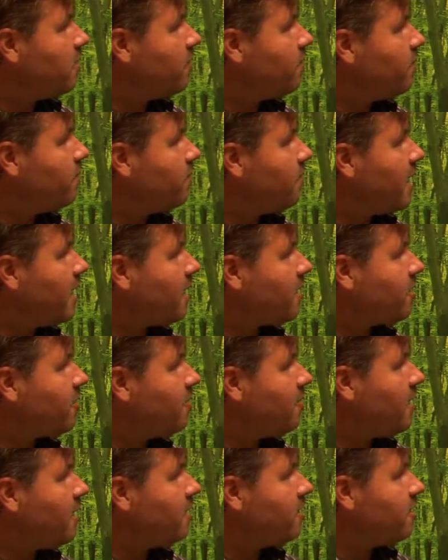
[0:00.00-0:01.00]

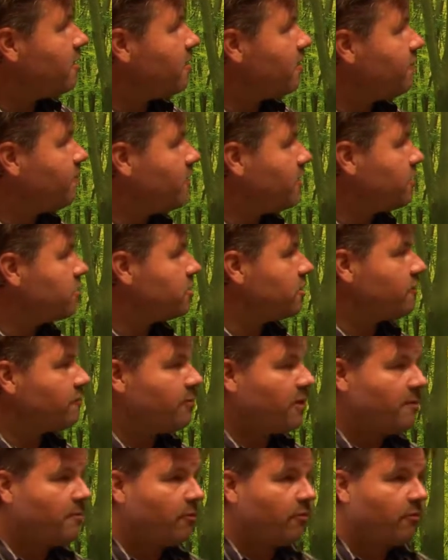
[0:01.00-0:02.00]
maximizing the function of
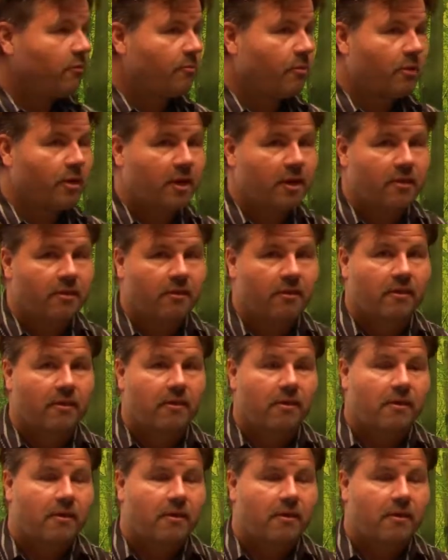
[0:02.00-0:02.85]
people's brains.